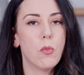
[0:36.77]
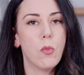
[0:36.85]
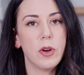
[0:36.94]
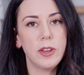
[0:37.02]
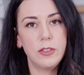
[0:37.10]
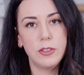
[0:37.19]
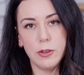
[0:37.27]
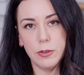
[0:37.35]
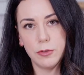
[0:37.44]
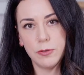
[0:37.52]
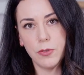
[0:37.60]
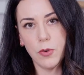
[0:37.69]
what it's
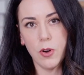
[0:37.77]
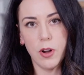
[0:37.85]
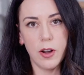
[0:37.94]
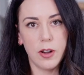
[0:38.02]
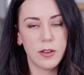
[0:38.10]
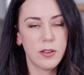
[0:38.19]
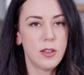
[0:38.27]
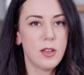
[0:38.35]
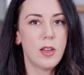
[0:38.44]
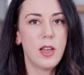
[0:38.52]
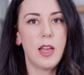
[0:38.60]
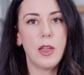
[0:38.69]
used for,
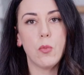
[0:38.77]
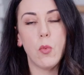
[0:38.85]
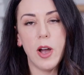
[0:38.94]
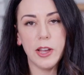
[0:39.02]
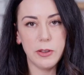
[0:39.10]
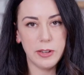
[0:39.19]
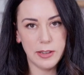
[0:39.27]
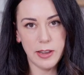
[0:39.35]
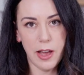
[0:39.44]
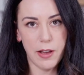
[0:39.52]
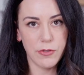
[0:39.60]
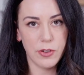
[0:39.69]
and why you need to have